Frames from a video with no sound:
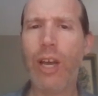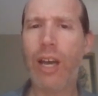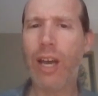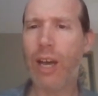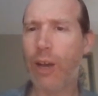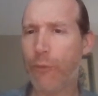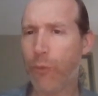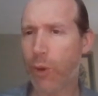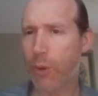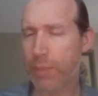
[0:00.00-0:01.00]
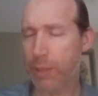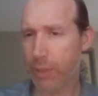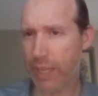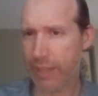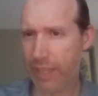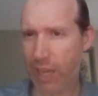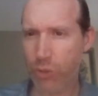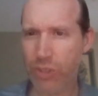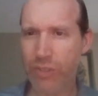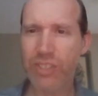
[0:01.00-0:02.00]
uh, for people like the
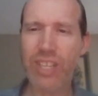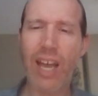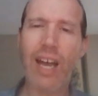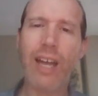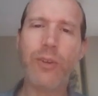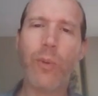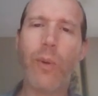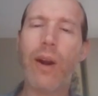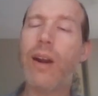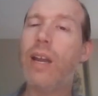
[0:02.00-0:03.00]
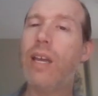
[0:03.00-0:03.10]
House of Saud or